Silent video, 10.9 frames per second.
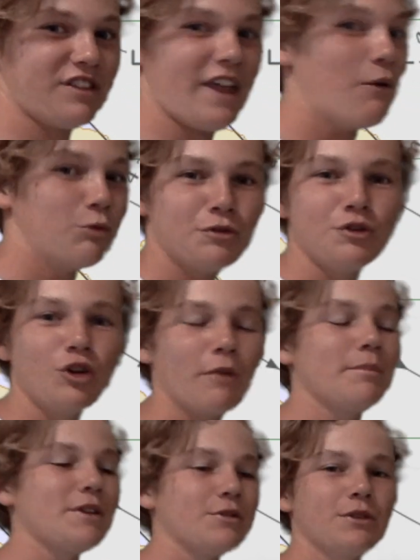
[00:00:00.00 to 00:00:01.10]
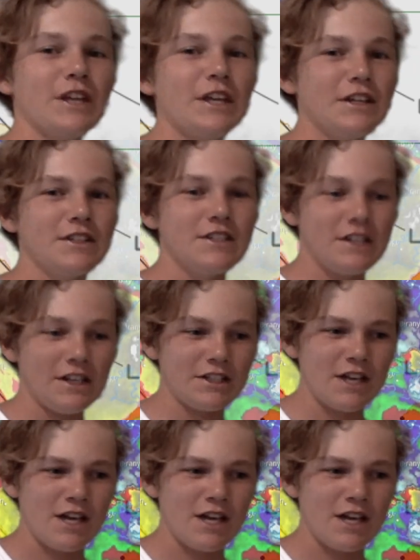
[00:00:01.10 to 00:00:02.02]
That will not be good indeed.